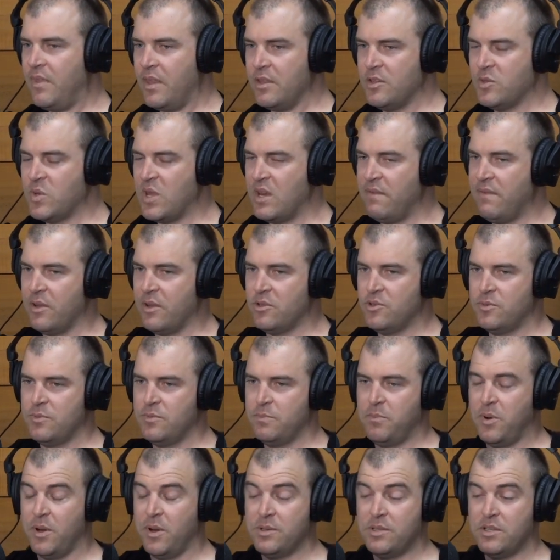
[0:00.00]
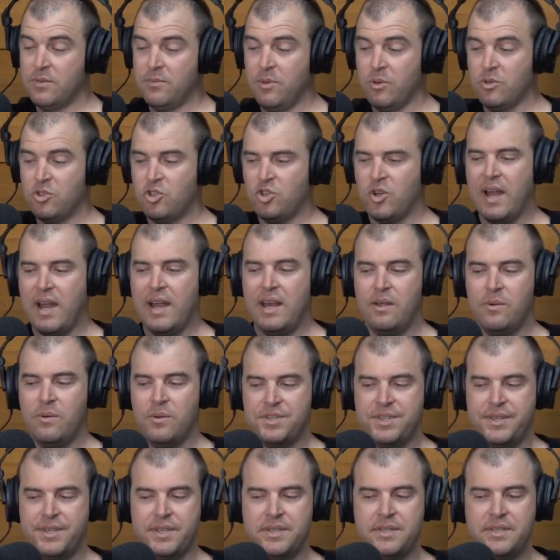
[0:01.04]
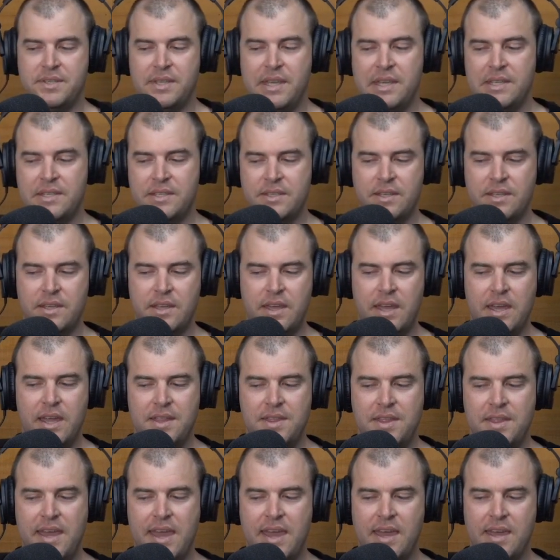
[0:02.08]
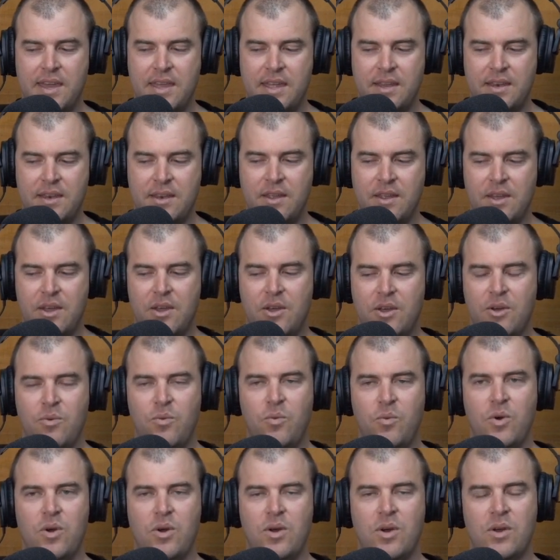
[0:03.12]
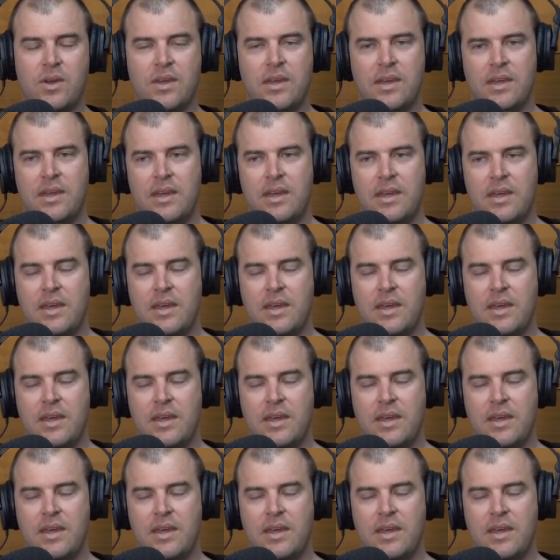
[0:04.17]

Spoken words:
It's one of our principles, training with success, and that can work